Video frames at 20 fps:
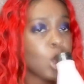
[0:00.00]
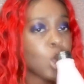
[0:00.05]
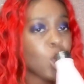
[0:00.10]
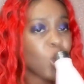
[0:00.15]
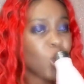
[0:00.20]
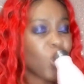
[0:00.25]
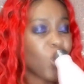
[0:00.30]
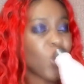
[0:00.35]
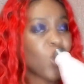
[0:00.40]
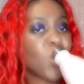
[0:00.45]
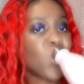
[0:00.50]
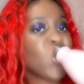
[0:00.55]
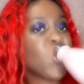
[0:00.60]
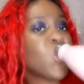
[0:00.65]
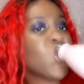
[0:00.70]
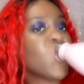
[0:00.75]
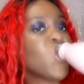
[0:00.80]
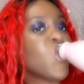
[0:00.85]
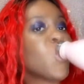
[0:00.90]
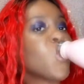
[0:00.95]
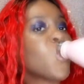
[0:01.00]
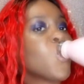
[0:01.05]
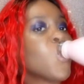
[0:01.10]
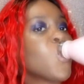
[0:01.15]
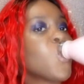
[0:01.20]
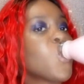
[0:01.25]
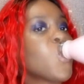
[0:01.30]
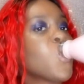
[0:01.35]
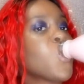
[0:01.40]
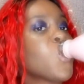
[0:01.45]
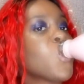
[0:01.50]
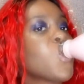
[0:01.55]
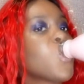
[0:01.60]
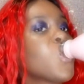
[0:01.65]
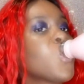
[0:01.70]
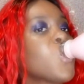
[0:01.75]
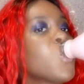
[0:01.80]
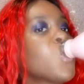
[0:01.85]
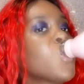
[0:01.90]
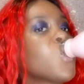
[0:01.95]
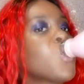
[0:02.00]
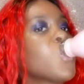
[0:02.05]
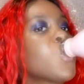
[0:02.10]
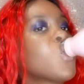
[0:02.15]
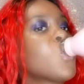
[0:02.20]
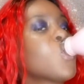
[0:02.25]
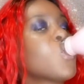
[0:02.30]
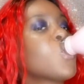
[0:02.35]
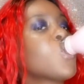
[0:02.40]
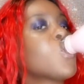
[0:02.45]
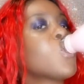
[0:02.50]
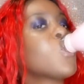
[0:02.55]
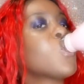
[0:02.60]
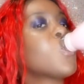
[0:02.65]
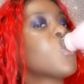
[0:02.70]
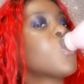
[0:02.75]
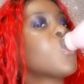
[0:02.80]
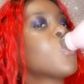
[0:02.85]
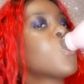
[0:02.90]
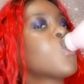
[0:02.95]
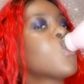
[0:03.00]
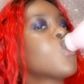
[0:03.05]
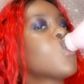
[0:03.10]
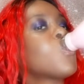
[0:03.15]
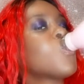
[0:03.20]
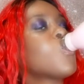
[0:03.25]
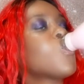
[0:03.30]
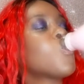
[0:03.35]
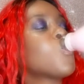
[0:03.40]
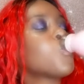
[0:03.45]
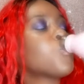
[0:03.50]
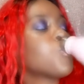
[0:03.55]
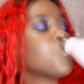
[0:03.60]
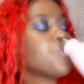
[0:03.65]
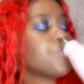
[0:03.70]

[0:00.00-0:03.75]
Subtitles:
Nobody speaks.